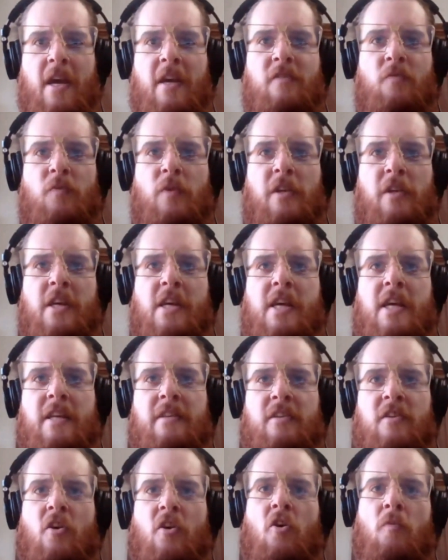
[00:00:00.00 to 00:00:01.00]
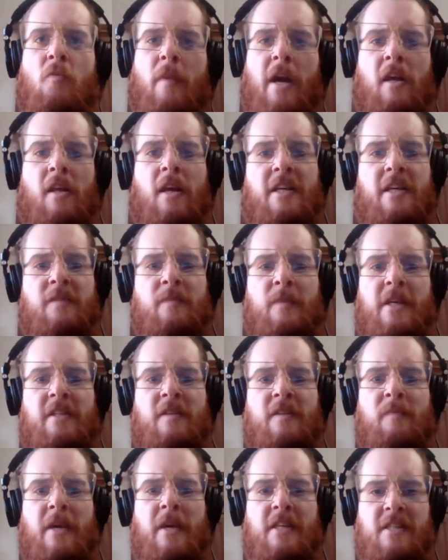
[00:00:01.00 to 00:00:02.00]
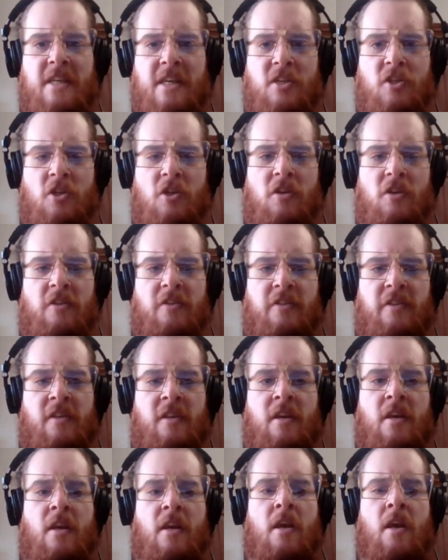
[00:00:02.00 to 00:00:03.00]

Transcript: and really get to know my classmates and my teachers.